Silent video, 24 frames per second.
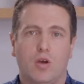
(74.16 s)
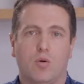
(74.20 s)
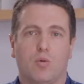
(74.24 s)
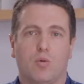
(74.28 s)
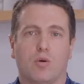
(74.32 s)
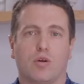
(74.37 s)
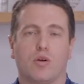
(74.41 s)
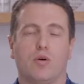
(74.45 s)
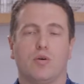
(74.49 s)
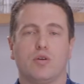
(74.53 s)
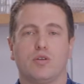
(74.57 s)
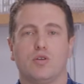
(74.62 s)

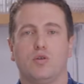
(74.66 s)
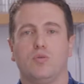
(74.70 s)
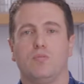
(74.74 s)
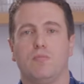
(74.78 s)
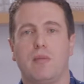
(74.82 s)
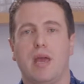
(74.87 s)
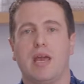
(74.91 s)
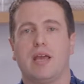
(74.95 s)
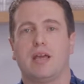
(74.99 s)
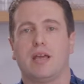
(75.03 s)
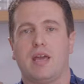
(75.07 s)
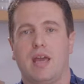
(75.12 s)
We're going to
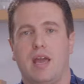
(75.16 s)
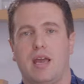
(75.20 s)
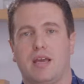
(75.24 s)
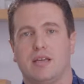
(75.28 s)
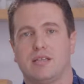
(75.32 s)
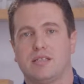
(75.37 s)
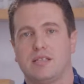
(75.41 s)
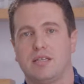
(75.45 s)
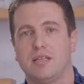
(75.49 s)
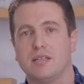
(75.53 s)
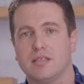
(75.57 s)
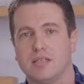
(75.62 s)
make a
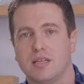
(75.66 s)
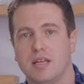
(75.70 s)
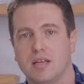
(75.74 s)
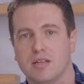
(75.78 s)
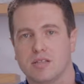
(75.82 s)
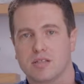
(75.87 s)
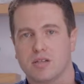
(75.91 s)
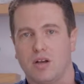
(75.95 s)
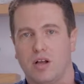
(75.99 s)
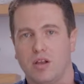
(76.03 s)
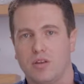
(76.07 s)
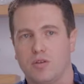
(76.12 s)
seasoning
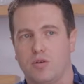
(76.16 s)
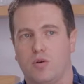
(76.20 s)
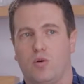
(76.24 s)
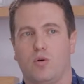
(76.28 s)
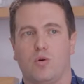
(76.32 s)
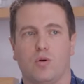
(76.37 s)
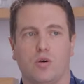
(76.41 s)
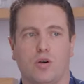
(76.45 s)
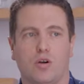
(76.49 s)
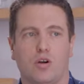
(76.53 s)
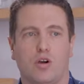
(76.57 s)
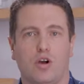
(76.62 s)
salt,
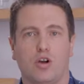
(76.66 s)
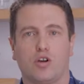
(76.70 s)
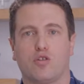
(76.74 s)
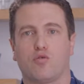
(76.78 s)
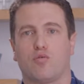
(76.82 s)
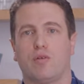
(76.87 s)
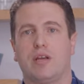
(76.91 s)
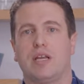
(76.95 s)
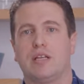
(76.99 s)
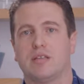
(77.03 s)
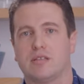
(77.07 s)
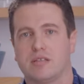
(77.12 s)
or a
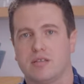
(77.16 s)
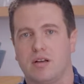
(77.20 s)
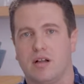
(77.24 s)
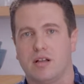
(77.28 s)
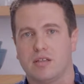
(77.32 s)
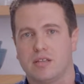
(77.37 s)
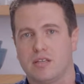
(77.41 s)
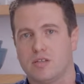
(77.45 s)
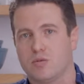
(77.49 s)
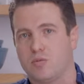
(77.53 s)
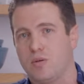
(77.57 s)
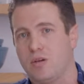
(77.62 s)
green
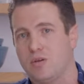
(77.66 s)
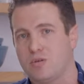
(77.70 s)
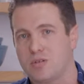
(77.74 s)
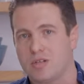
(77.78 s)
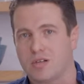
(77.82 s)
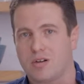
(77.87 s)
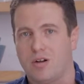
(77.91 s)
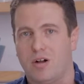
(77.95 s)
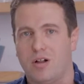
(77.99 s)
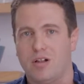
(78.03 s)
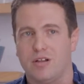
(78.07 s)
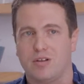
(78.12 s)
salt as we used to
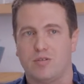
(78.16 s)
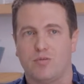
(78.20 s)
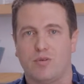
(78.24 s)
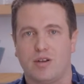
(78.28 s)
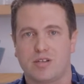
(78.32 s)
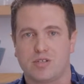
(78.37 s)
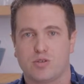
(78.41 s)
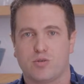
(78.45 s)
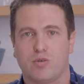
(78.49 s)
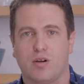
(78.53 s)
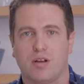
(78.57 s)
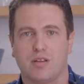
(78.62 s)
call it in
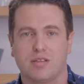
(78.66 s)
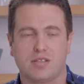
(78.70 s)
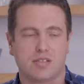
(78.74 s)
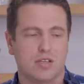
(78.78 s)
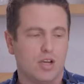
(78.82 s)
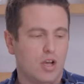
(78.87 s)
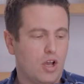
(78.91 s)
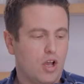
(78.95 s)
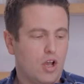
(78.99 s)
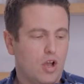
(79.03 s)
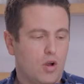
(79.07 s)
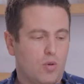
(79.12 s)
restaurants,
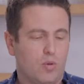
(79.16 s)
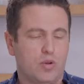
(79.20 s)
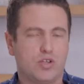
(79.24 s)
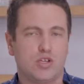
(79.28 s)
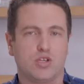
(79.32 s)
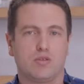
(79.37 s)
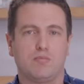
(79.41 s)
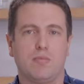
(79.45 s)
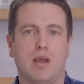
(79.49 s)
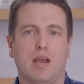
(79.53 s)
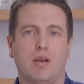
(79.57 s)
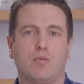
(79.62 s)
which
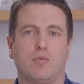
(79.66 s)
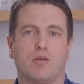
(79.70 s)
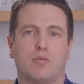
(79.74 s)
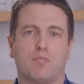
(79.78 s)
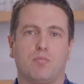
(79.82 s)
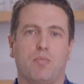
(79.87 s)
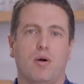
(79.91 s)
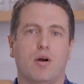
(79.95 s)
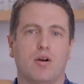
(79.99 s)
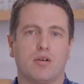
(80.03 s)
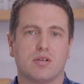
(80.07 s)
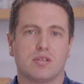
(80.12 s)
is made
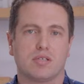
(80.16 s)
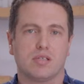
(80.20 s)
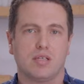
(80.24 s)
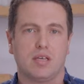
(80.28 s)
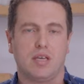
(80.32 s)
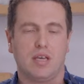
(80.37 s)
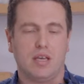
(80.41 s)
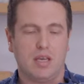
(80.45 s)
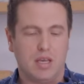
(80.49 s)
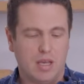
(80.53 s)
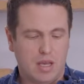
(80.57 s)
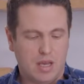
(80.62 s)
with
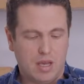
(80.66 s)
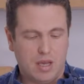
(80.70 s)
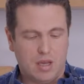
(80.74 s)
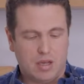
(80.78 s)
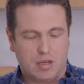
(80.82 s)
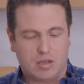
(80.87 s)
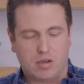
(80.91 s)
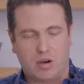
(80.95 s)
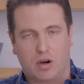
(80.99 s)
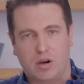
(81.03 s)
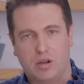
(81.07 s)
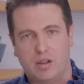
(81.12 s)
parsley,
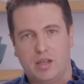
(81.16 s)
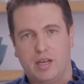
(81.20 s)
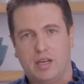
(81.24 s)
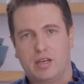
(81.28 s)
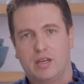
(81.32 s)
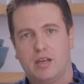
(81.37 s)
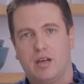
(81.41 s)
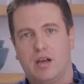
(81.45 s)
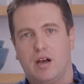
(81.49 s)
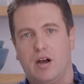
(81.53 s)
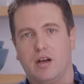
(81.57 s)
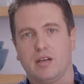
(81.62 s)

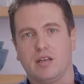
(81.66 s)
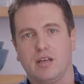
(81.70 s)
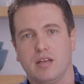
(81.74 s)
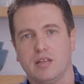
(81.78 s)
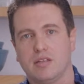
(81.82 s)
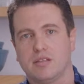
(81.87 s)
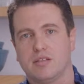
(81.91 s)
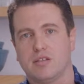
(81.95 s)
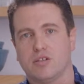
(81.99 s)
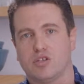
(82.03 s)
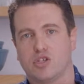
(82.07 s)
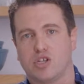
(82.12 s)
garlic,
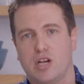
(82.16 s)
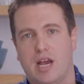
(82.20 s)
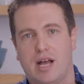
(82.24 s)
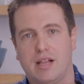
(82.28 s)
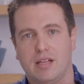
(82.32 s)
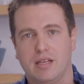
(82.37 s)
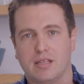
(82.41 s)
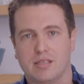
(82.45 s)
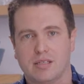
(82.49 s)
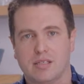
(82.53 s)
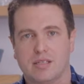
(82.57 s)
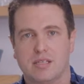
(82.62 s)
onions, and
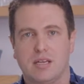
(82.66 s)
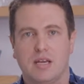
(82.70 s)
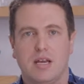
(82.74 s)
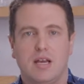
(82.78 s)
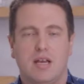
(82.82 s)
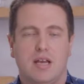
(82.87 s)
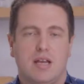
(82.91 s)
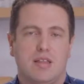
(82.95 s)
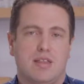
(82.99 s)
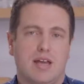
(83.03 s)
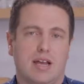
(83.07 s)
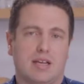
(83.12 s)
shallots.
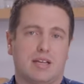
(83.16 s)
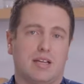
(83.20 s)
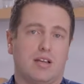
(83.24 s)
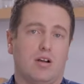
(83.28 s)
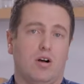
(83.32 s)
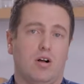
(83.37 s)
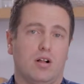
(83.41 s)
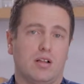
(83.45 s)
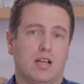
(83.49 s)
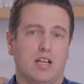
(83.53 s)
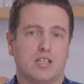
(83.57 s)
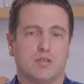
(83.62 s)
That
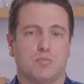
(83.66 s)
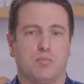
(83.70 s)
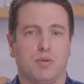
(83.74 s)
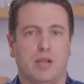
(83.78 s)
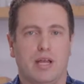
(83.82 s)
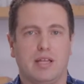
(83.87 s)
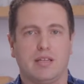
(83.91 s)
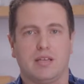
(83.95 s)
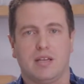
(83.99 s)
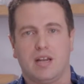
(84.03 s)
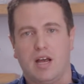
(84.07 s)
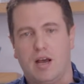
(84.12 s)
all gets
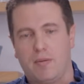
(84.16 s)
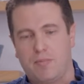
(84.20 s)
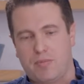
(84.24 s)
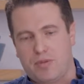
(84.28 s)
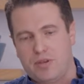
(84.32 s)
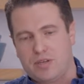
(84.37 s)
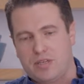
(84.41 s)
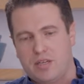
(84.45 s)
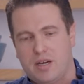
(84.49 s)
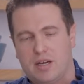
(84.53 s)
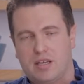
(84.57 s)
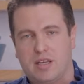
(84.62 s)
blended up,
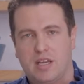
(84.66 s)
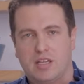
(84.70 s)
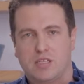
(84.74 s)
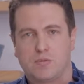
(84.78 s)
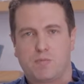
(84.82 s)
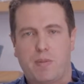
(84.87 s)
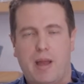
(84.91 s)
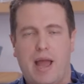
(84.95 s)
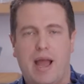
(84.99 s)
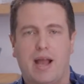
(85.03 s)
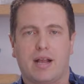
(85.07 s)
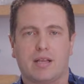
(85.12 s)
the duck gets
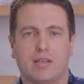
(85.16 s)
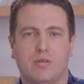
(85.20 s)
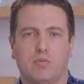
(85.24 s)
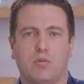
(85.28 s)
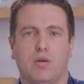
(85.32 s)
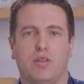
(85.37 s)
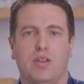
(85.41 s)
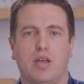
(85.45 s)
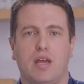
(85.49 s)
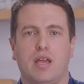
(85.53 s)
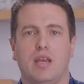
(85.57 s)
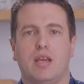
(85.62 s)
packed
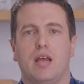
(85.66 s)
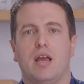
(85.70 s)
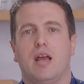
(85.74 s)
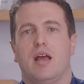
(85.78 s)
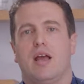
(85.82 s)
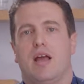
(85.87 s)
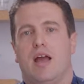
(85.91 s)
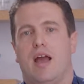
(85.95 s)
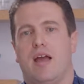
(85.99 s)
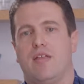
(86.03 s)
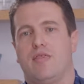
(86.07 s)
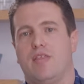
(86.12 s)
with it,
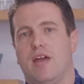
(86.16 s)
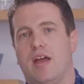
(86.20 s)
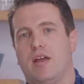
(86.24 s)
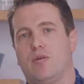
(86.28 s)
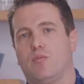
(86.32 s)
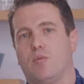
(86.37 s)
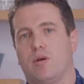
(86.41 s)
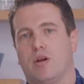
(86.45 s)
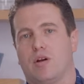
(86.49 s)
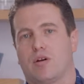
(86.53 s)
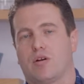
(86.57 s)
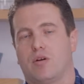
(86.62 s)
and
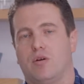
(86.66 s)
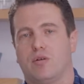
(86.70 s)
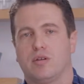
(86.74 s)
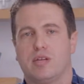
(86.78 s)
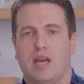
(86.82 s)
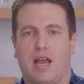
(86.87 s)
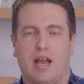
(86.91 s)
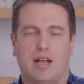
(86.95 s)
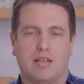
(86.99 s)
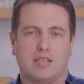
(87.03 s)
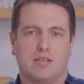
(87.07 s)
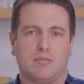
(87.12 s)
then we are going
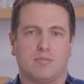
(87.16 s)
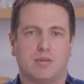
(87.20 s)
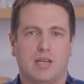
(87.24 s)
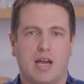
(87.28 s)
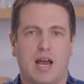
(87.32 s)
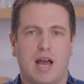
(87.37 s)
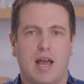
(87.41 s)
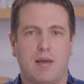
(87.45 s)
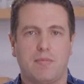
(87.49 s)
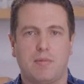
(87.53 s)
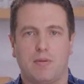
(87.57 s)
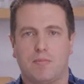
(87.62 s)
to add some
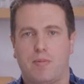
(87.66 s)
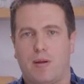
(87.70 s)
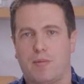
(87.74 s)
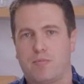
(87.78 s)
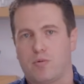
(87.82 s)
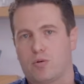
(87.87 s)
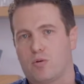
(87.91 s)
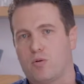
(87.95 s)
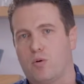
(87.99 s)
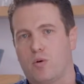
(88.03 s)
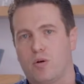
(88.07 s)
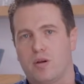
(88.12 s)
thyme and
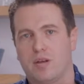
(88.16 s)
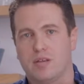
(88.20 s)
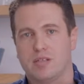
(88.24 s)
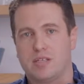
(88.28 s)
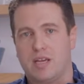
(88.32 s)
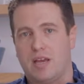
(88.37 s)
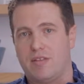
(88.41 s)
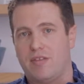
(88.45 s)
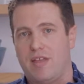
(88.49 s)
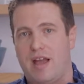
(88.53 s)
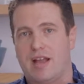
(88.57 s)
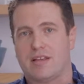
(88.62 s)
peppercorns,
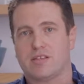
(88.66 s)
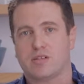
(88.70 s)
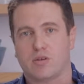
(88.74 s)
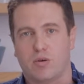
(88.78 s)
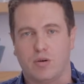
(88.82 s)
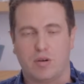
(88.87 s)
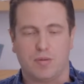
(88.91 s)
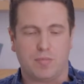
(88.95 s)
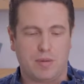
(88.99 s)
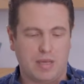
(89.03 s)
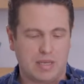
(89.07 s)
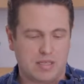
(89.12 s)
and that's
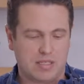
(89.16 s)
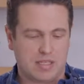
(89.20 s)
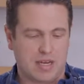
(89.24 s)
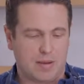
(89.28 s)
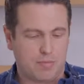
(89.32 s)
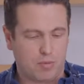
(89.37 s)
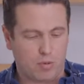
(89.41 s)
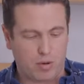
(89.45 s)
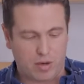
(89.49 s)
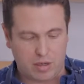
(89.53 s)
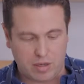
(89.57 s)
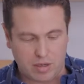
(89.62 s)
going to be
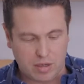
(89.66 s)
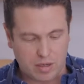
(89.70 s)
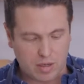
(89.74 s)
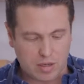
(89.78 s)
step one.